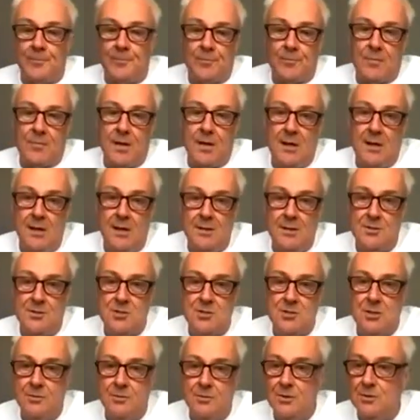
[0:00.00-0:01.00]
And
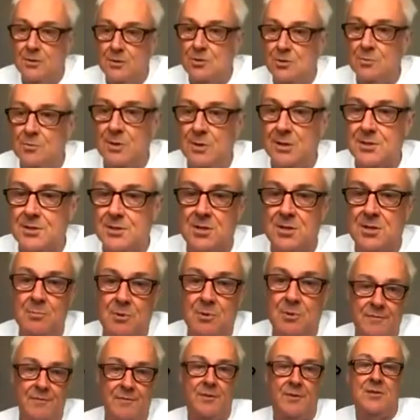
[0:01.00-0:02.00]
so you should be able to see
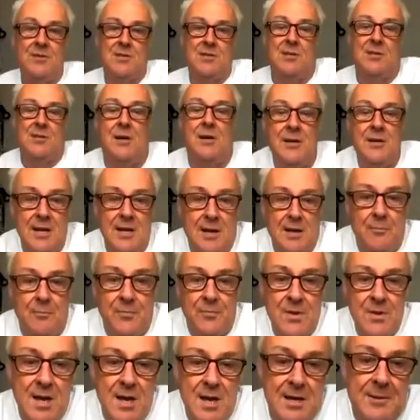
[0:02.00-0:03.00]
my first slide now,
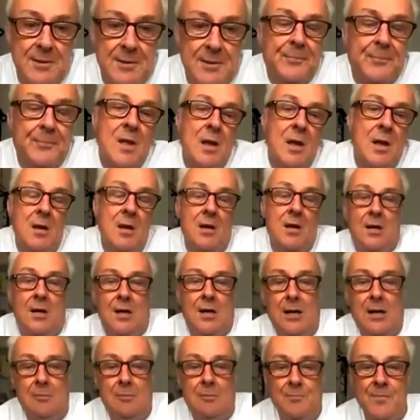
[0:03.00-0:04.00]
yay.
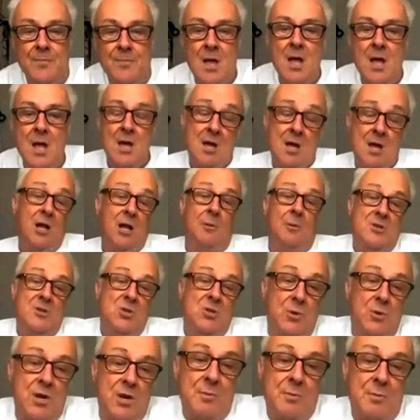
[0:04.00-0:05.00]
I'll be
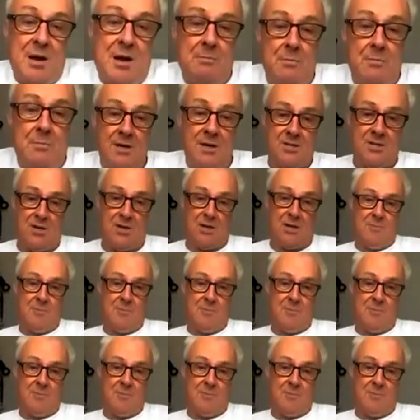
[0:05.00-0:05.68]
talking about my time at